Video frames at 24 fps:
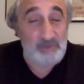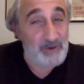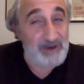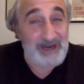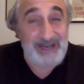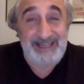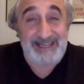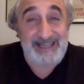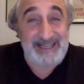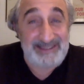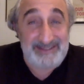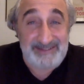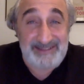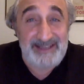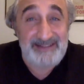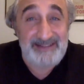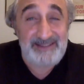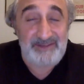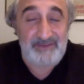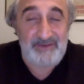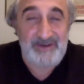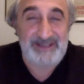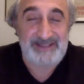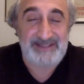where I get
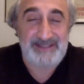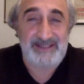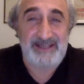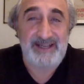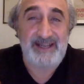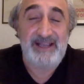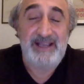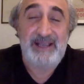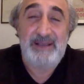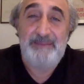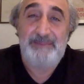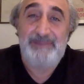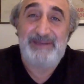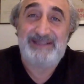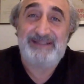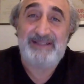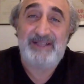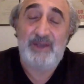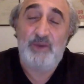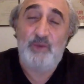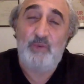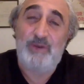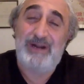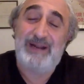death threats. But
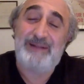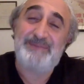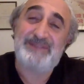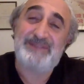what I'm